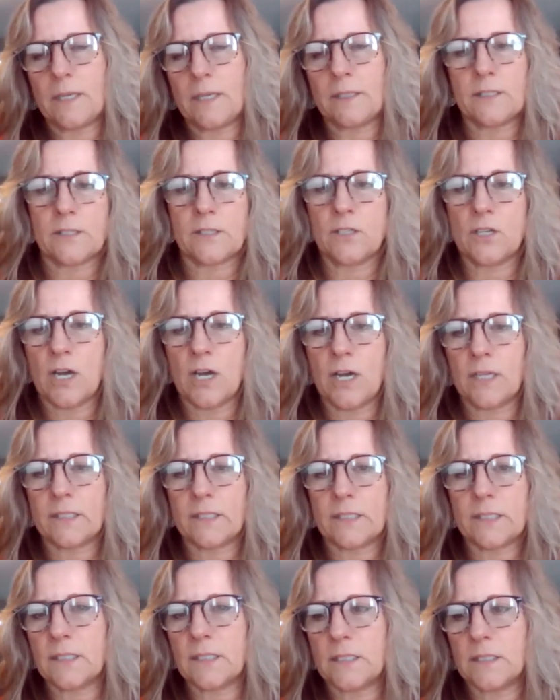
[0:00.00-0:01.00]
It's not
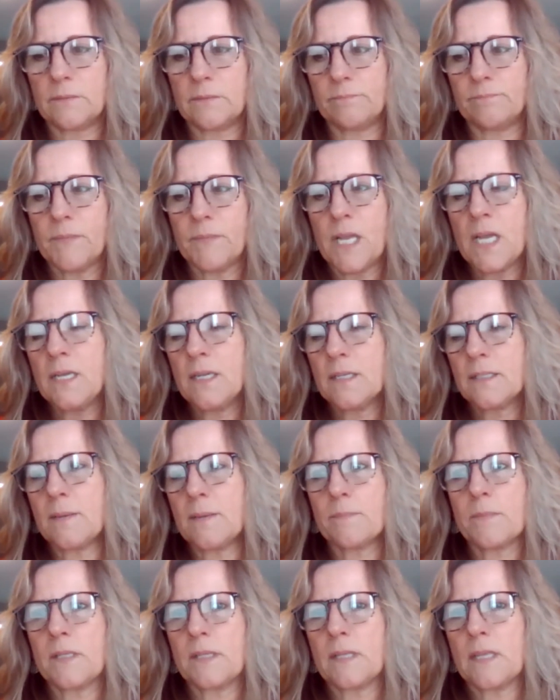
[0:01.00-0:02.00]

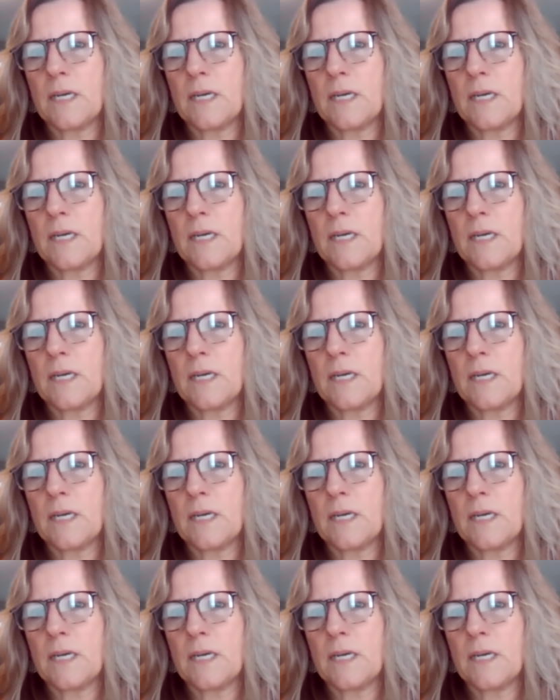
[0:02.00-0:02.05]
something